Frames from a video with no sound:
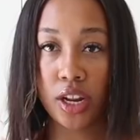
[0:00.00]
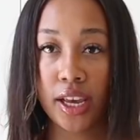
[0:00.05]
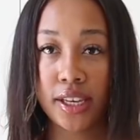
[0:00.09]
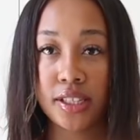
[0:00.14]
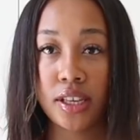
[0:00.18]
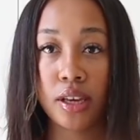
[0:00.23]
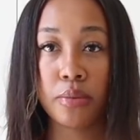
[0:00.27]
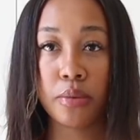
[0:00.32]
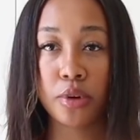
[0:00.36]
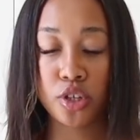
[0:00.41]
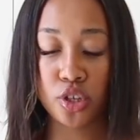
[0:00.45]
next
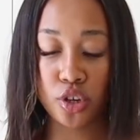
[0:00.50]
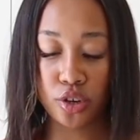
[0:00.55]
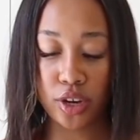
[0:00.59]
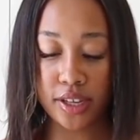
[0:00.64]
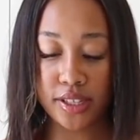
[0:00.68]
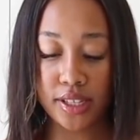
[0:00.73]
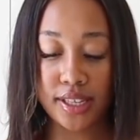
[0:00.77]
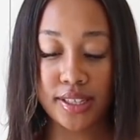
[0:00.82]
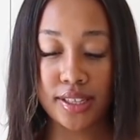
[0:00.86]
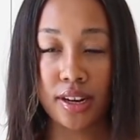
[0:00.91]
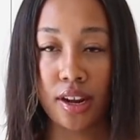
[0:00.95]
thing I'm gonna show you
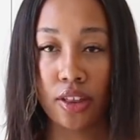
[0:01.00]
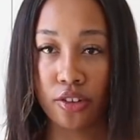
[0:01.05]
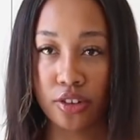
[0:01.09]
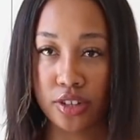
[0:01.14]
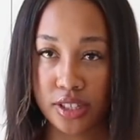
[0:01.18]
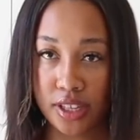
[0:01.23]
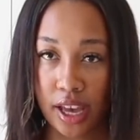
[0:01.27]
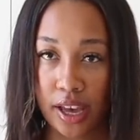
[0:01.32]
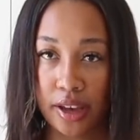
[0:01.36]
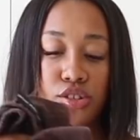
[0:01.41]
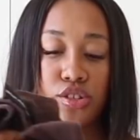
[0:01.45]
guys is another
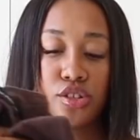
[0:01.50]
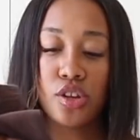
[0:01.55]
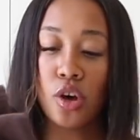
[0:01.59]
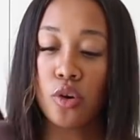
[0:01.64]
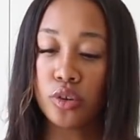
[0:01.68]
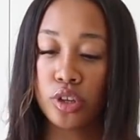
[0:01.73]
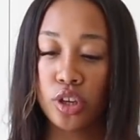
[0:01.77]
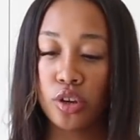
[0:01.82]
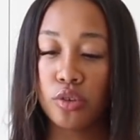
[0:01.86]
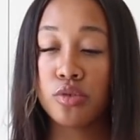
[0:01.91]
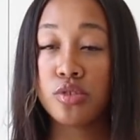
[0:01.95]
set.
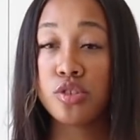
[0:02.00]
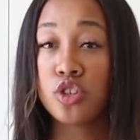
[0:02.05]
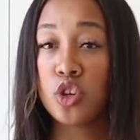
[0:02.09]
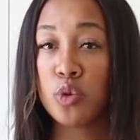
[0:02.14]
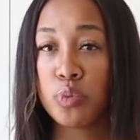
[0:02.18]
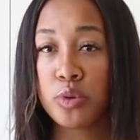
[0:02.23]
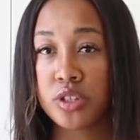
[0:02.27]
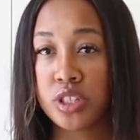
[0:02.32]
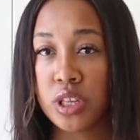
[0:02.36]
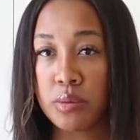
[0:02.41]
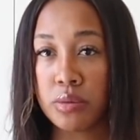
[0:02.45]
So cute,
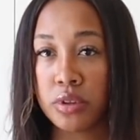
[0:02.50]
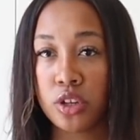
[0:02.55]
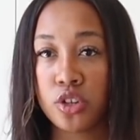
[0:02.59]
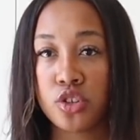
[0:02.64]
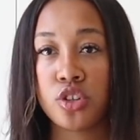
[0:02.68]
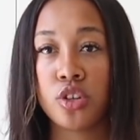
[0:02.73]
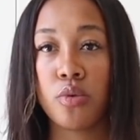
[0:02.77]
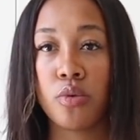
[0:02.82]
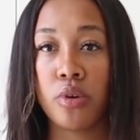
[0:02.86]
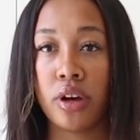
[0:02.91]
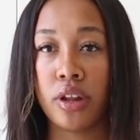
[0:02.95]
super similar to
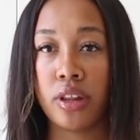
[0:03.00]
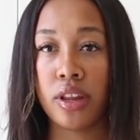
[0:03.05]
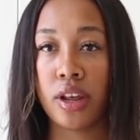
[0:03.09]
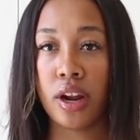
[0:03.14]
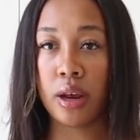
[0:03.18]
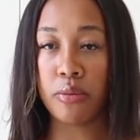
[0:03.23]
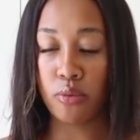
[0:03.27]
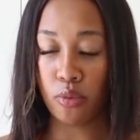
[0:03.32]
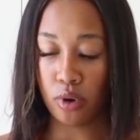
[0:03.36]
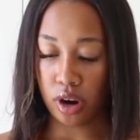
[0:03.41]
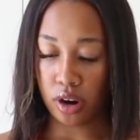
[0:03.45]
the one that
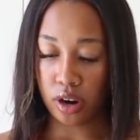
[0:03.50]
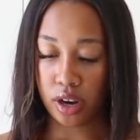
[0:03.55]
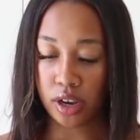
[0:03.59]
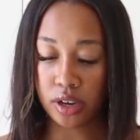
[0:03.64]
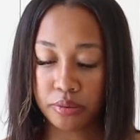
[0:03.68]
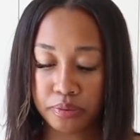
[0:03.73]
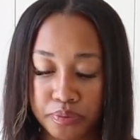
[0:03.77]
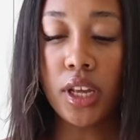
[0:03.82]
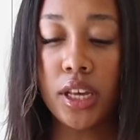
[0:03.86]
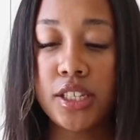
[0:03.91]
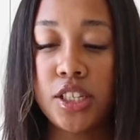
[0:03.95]
I'm
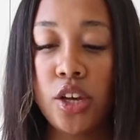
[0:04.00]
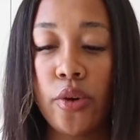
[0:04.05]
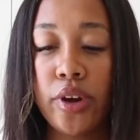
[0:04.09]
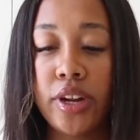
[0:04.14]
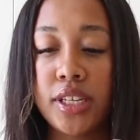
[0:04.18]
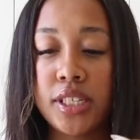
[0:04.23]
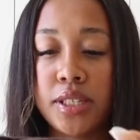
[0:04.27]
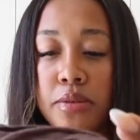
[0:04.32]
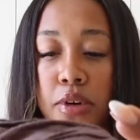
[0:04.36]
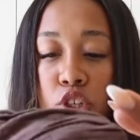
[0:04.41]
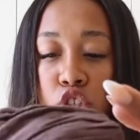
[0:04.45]
wearing. So it is